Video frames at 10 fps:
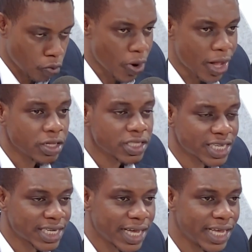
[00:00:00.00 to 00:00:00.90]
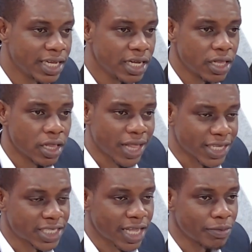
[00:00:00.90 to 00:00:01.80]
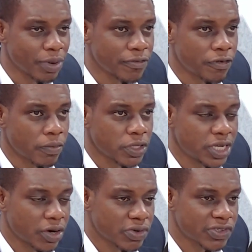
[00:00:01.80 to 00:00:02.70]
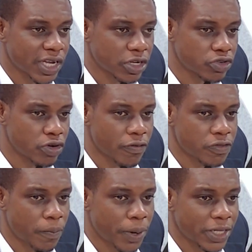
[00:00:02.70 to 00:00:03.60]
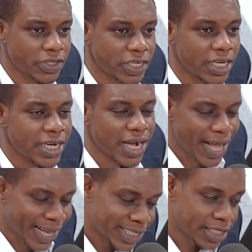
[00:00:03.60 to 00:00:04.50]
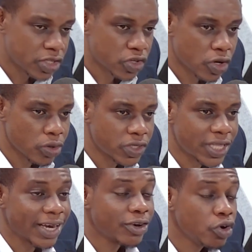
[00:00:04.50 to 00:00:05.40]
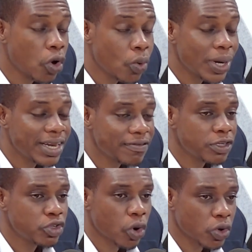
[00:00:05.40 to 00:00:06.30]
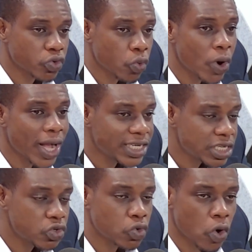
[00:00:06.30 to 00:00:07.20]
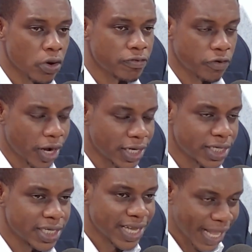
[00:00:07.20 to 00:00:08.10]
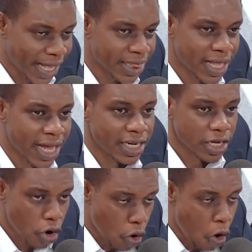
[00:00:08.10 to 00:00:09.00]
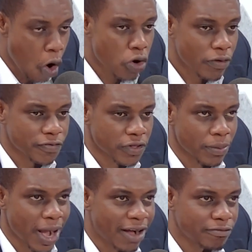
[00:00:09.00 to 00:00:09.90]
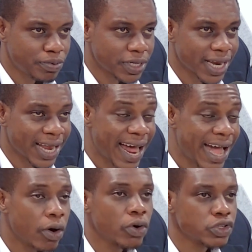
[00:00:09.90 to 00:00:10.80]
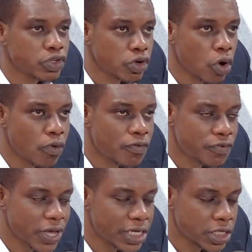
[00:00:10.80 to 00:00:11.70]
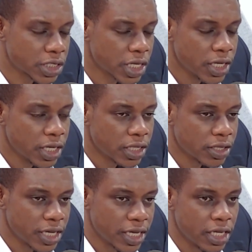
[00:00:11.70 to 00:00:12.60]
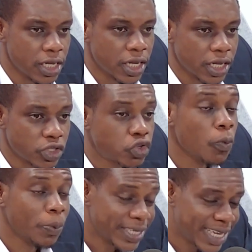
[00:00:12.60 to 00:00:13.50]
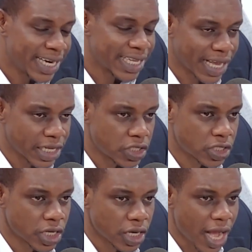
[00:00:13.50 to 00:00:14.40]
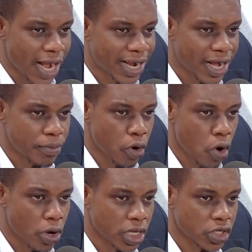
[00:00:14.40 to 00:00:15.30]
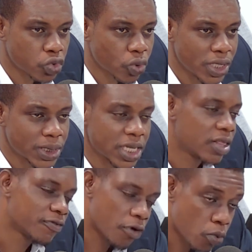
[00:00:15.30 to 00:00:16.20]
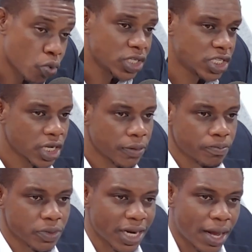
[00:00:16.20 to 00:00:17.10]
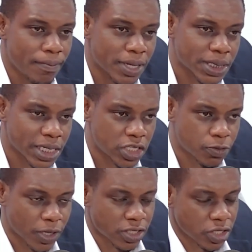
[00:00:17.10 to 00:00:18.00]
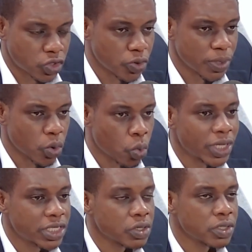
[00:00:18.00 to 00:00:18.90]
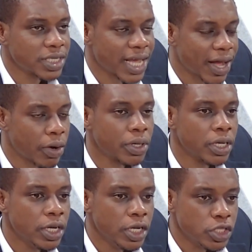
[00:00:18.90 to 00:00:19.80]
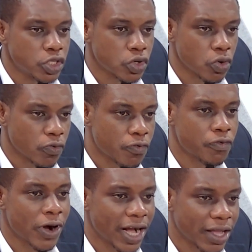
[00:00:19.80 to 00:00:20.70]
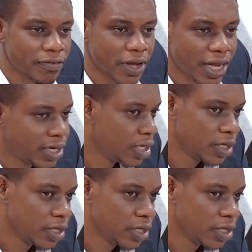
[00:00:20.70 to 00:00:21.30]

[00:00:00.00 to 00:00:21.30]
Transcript: Well, today, that statement from the General Secretary of the party has disclosed that no individuals were disqualified and that all of them have been allowed to go face the super delegates come August 26th, from which the numbers are expected to be whittled down to five. And